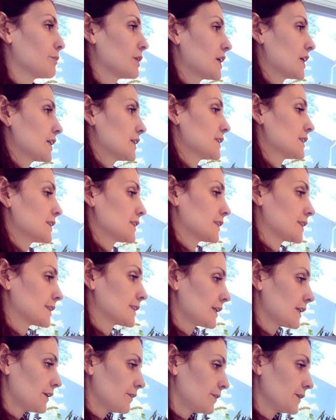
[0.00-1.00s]
because
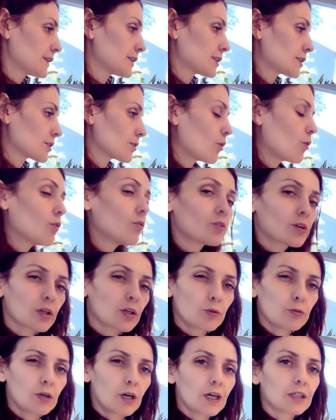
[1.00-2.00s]
if it's overly
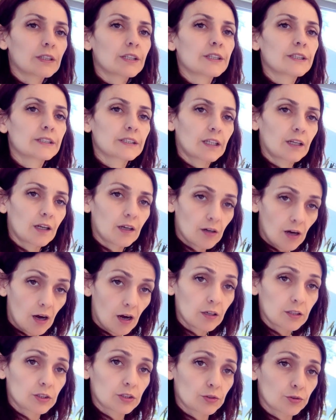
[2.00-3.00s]
watered, it's going to
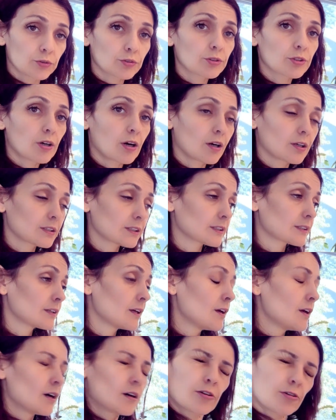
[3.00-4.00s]
cause
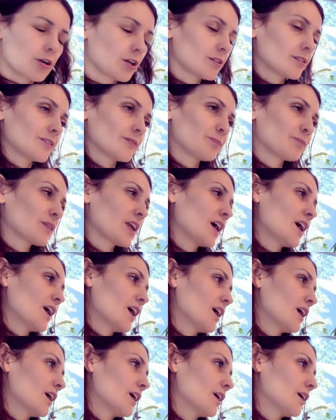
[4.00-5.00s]
rot,
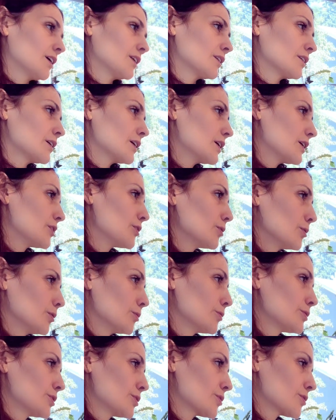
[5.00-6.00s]
and you'll
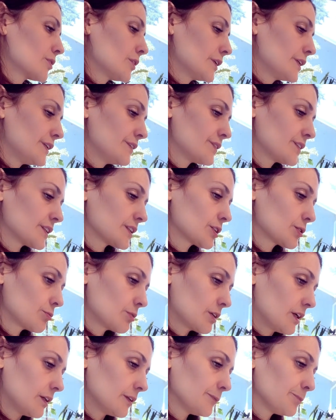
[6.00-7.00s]
lose your leaves as
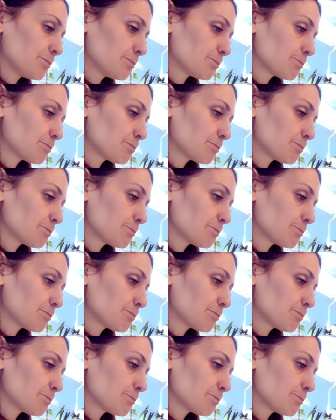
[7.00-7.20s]
well.